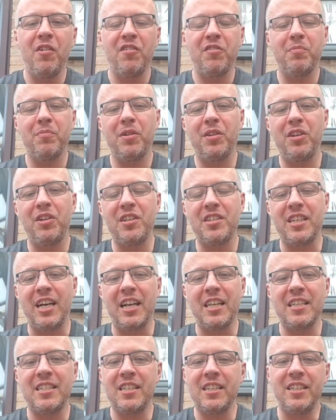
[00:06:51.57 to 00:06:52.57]
from the other side of
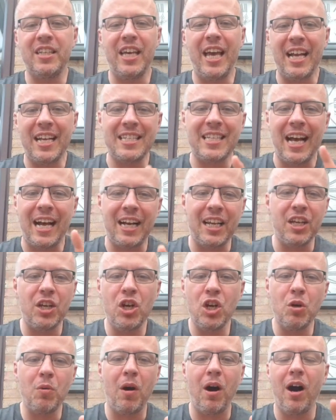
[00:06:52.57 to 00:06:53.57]
the city exactly
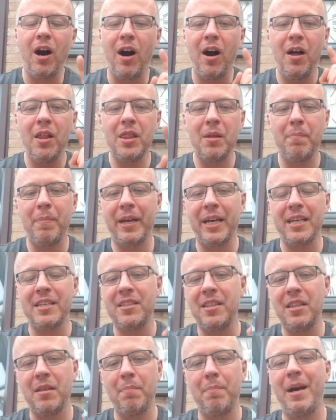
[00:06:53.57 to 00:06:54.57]
who are the biggest,
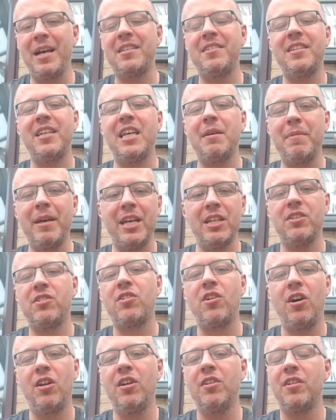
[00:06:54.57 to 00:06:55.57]
the best team in
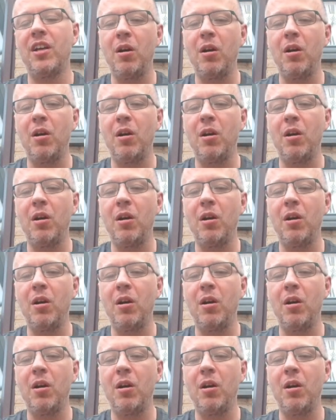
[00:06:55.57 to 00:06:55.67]
Scotland.